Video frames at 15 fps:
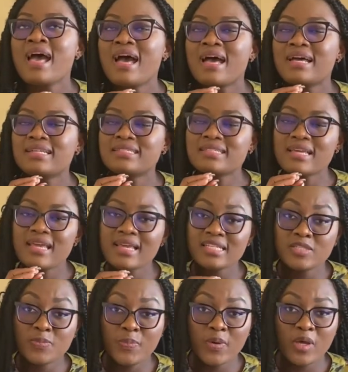and
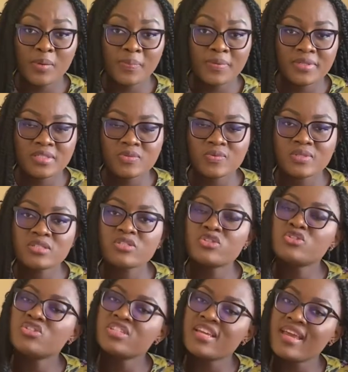its purpose was
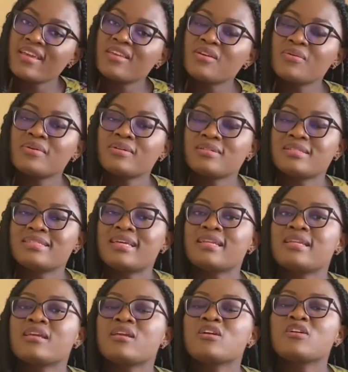to check your
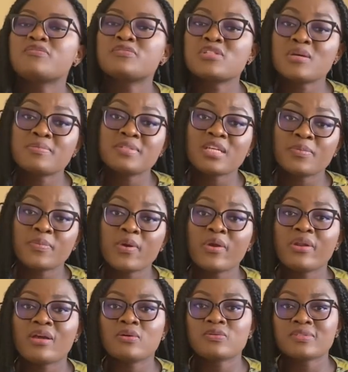understanding of subject
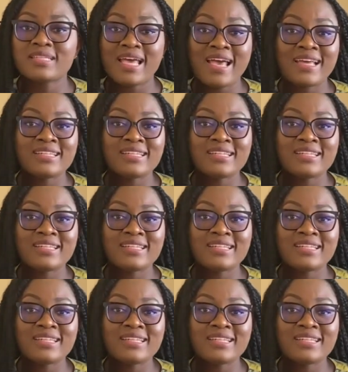pronouns